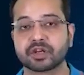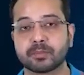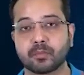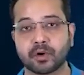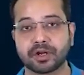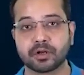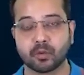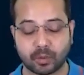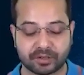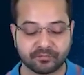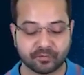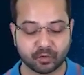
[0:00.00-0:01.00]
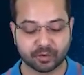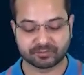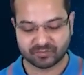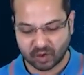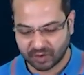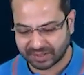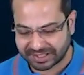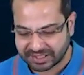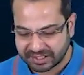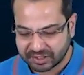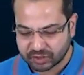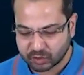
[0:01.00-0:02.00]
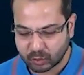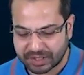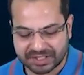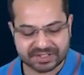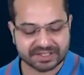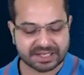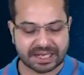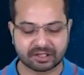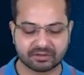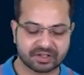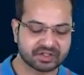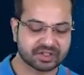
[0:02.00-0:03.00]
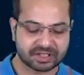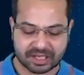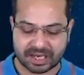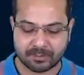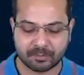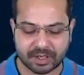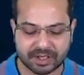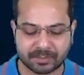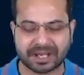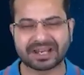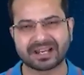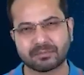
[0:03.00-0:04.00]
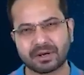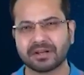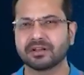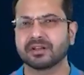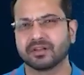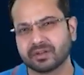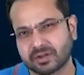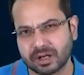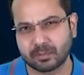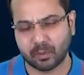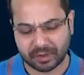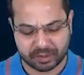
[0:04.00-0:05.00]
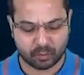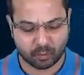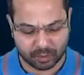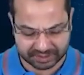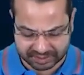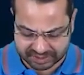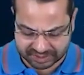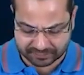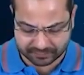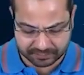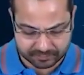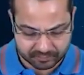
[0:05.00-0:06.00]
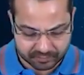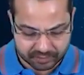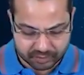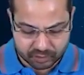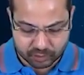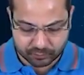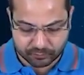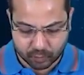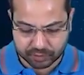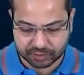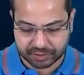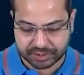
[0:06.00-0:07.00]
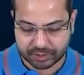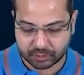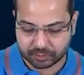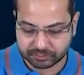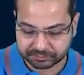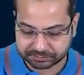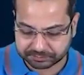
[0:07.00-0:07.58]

3.14. All right, to ease the calculation, I'm multiplying it by 3.1 itself. So 432